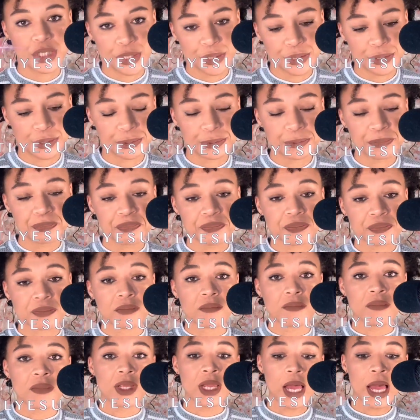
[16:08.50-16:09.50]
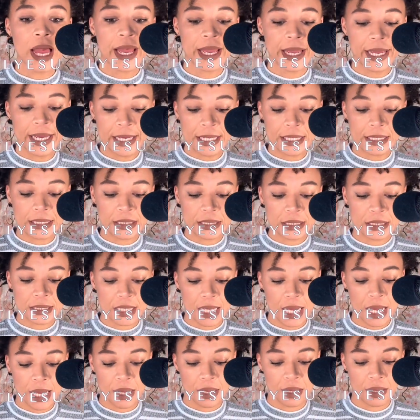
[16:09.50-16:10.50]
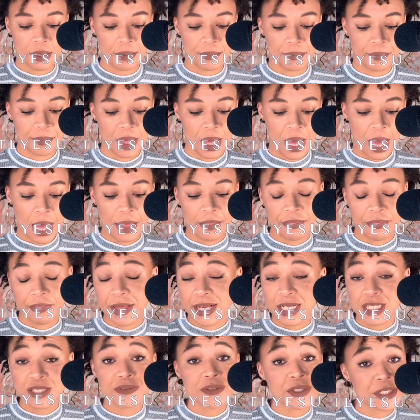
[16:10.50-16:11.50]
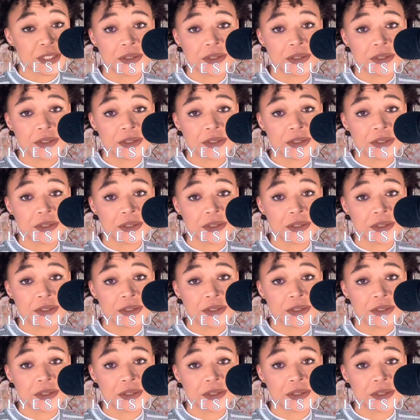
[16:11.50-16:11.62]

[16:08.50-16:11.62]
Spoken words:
U. And thanks for